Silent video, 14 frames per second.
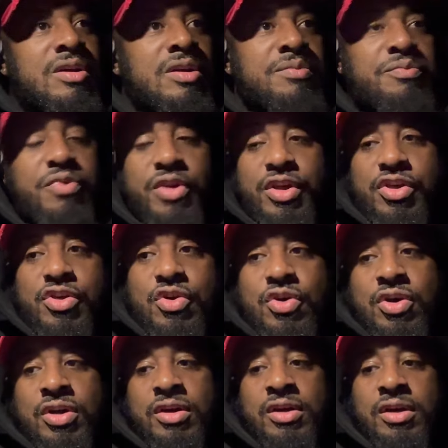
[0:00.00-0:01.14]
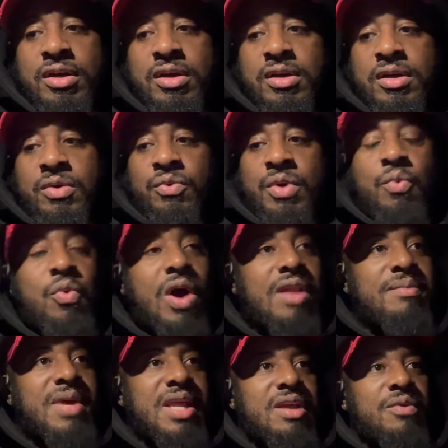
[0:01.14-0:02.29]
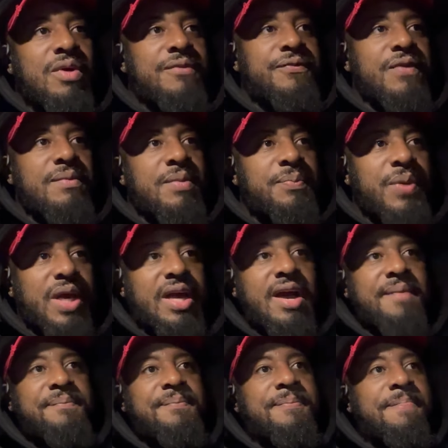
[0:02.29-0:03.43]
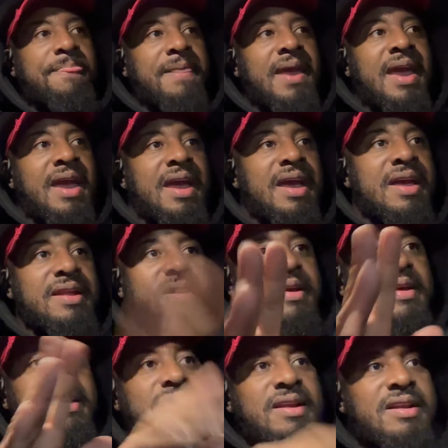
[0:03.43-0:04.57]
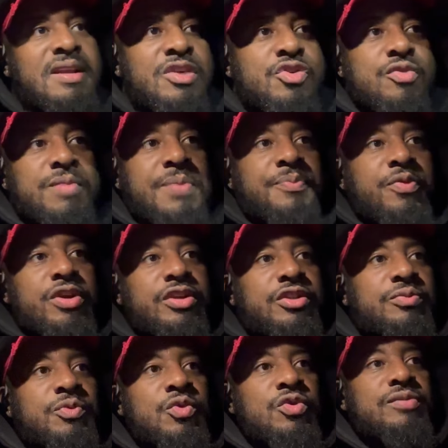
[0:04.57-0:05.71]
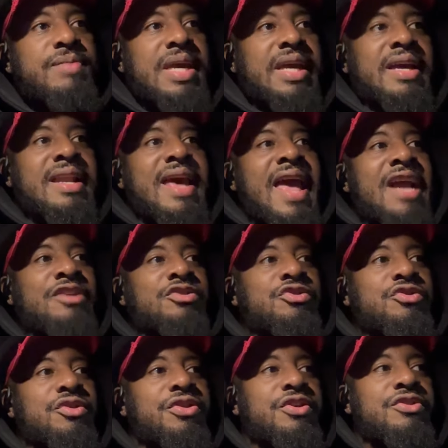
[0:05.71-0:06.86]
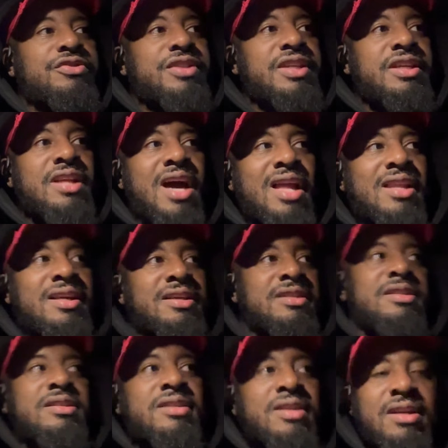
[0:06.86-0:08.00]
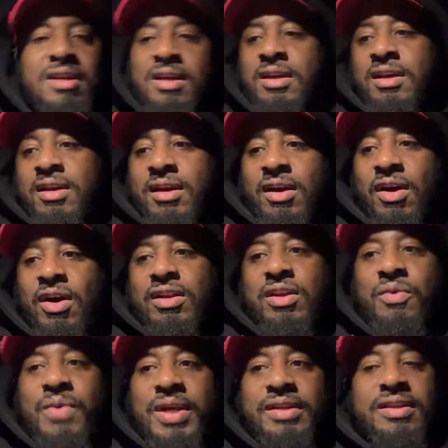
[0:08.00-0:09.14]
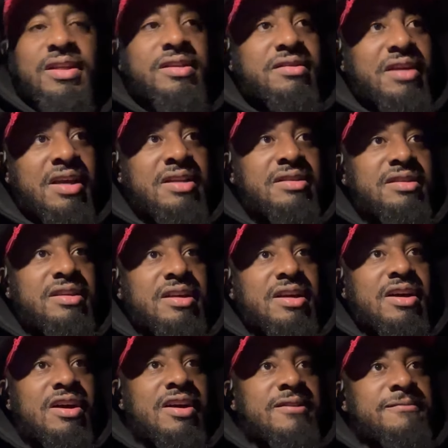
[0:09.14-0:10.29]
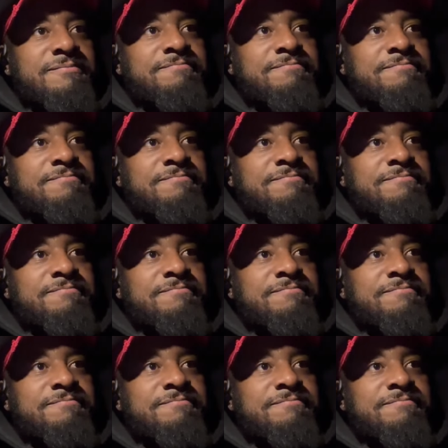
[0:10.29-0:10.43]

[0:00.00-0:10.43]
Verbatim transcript: Pretty sure. We're one minute away from the pickup and it should be pretty smooth. Make an extra $13 on the way to this Instacart.